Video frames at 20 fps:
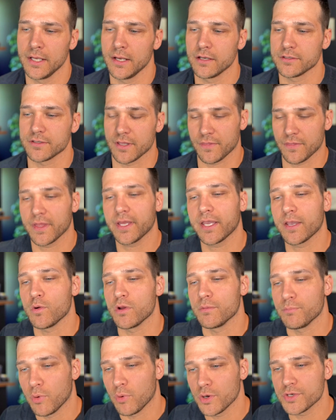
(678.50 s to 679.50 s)
is I think it
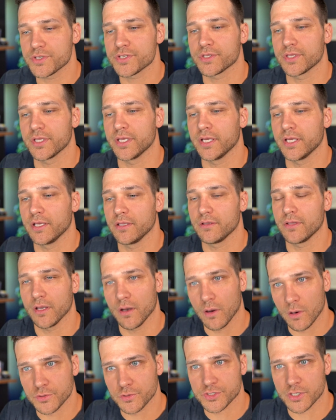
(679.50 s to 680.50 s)
would push the
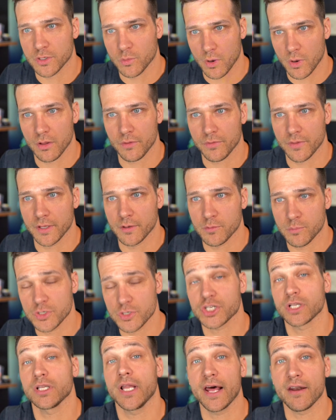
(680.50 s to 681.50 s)
ultra wealthy. It would
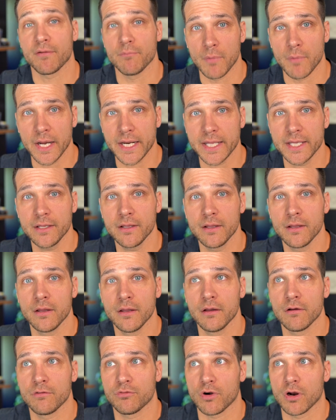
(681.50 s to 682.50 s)
push a lot of money
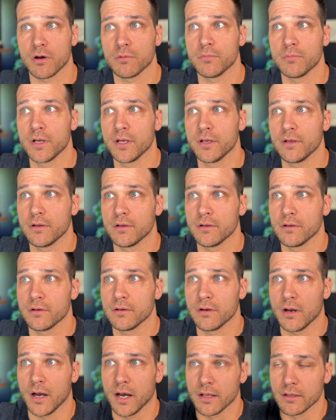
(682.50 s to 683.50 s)
from
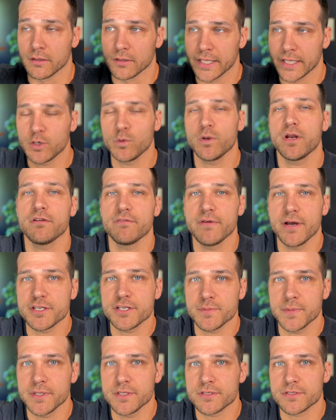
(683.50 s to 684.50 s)
liquid
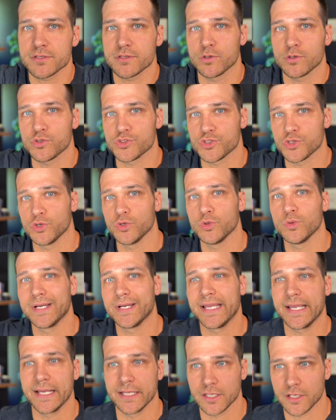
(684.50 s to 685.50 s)
investments to
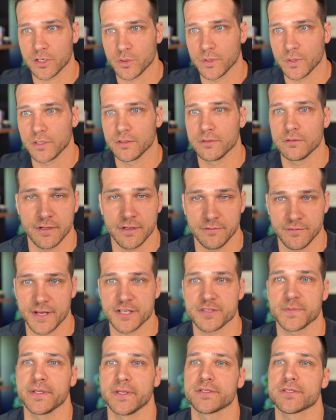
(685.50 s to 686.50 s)
illiquid
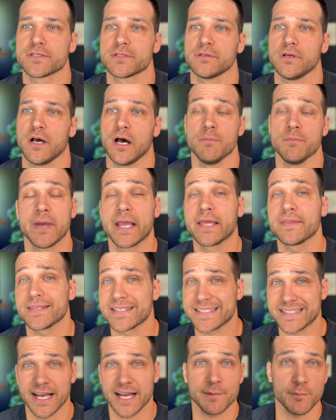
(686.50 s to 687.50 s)
investments, making the
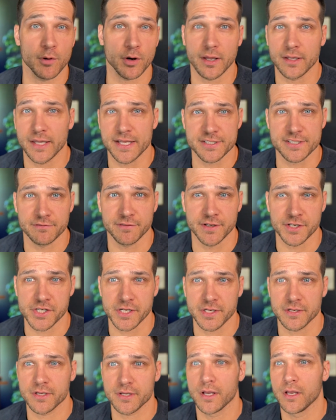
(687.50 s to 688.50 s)
stock market less
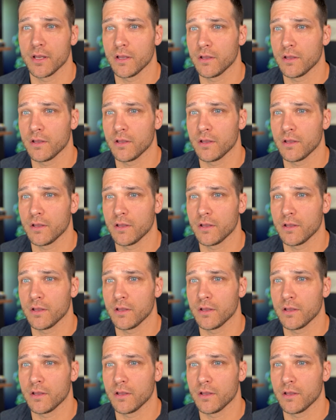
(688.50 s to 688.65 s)
efficient.